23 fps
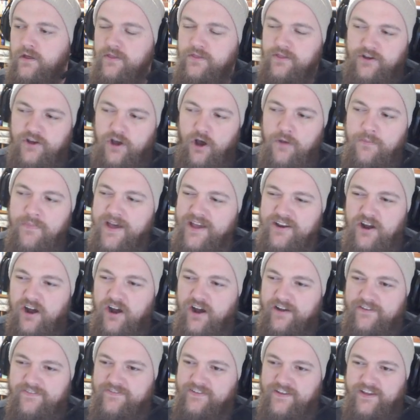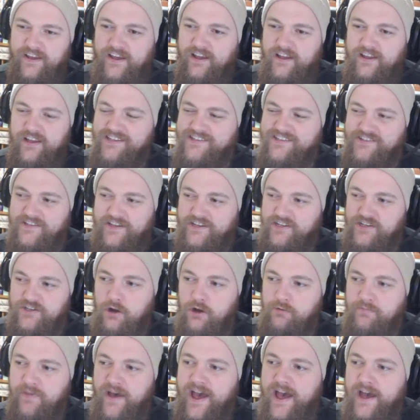The combat knife is
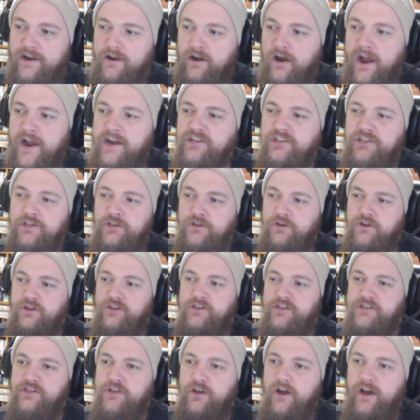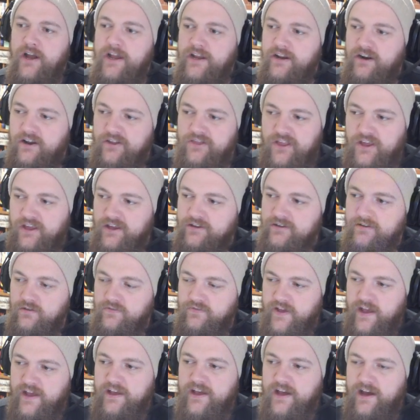not bad. I actually look at this guy and I think
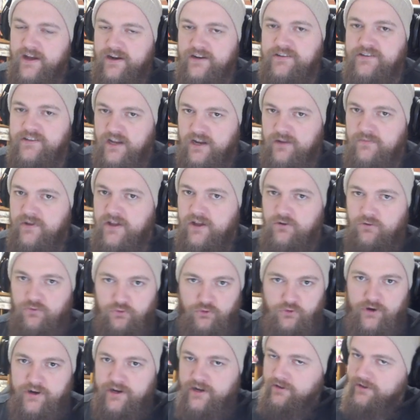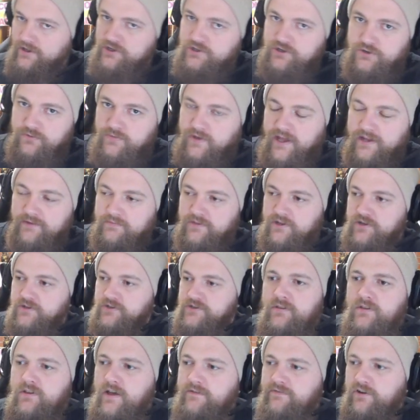Vanguard is going to be a real issue, man,
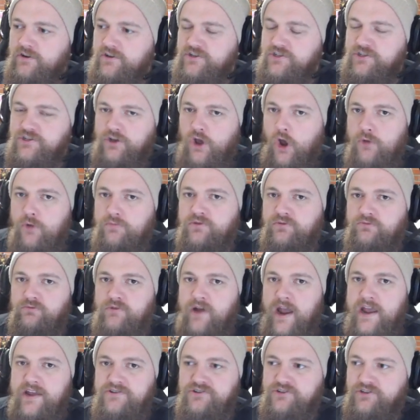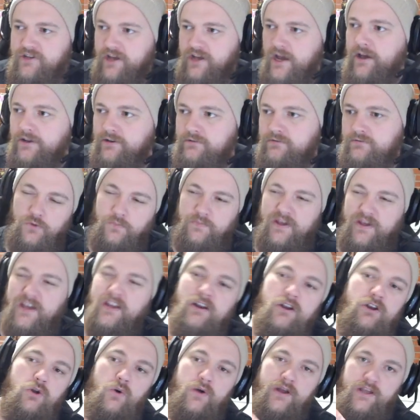because they've got a scoped ranged gun, be an
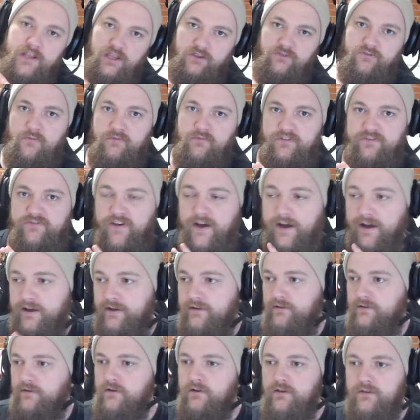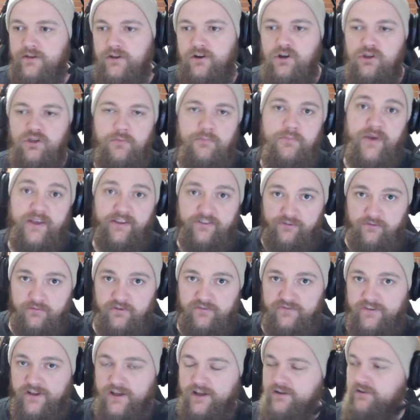annoyance from afar. They're not the best from
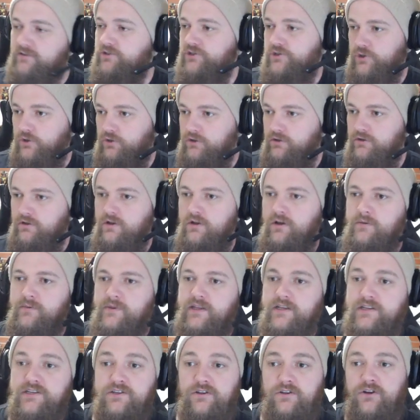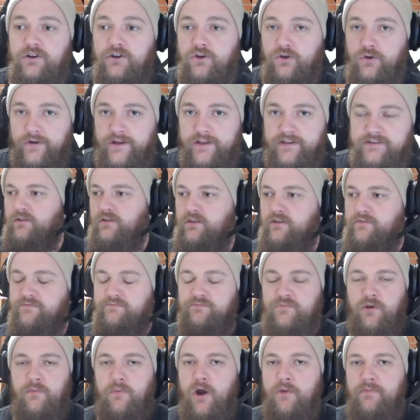afar, sure. They're still an annoyance.
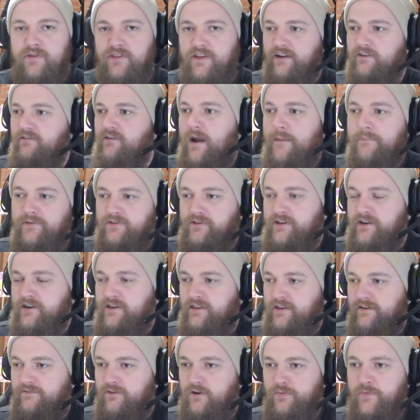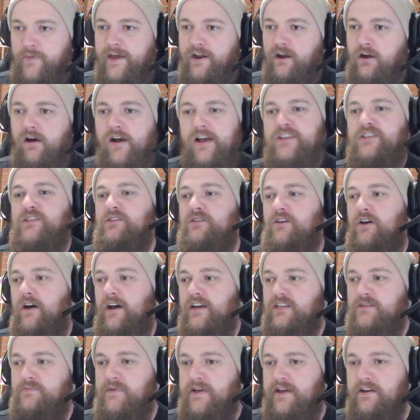The moment they grapple in and they've got that the high
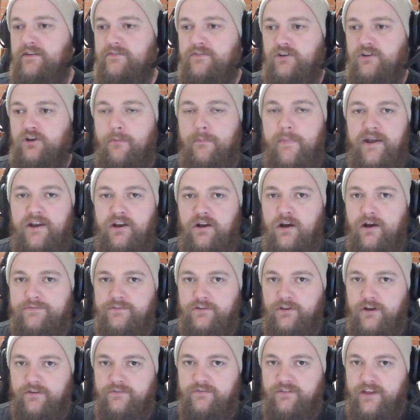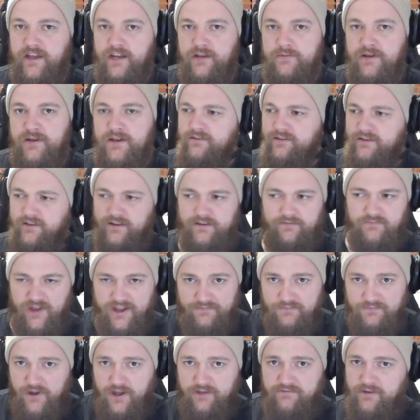speed of the combat knife all over the enemy in
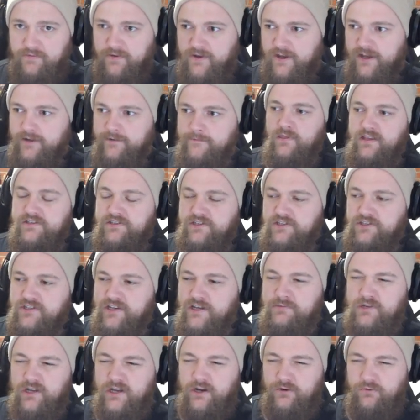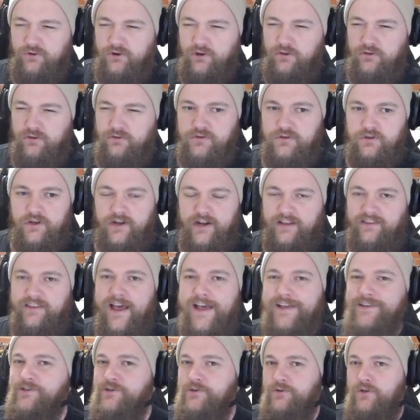PvP, it just seems like a
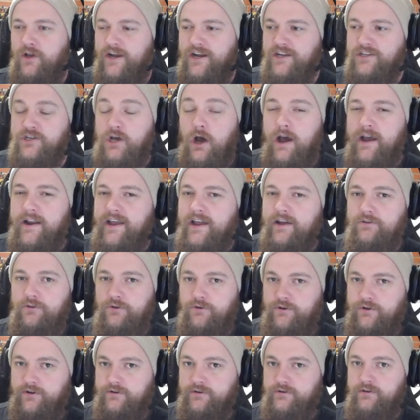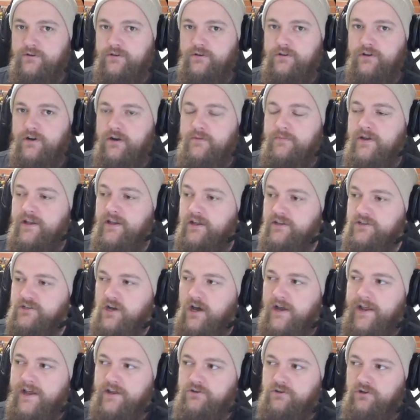lasso, like a tie down unit. You know what I mean? A
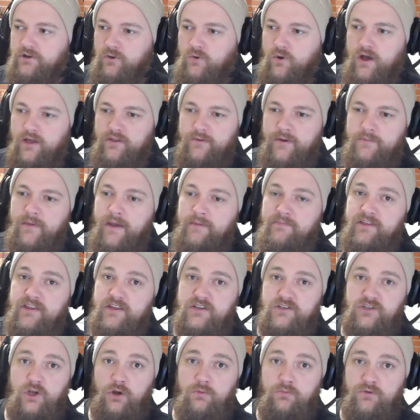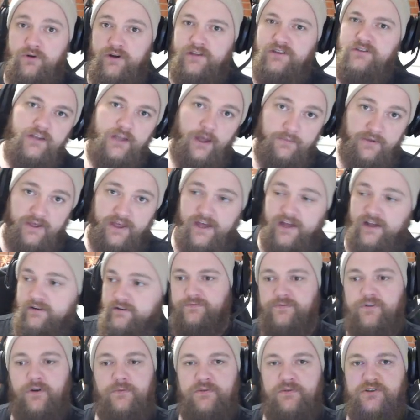tie down unit while maybe the Assault Marine's coming out
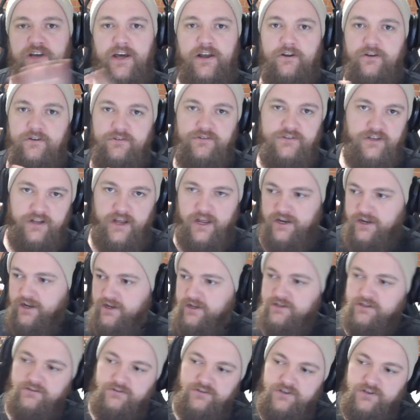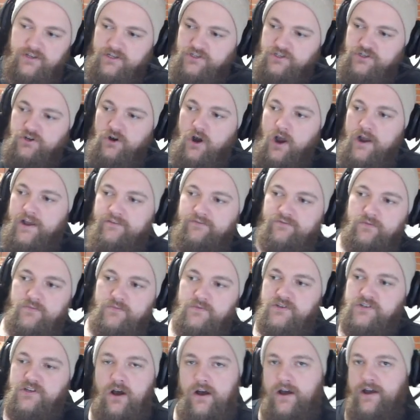from the shadows and is striking from the
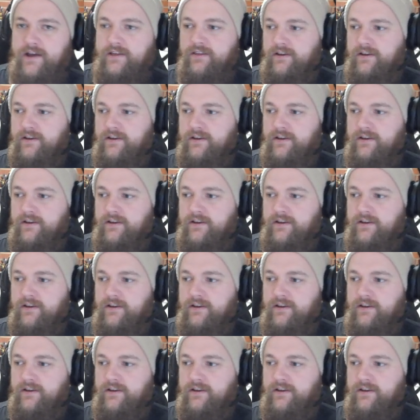sky.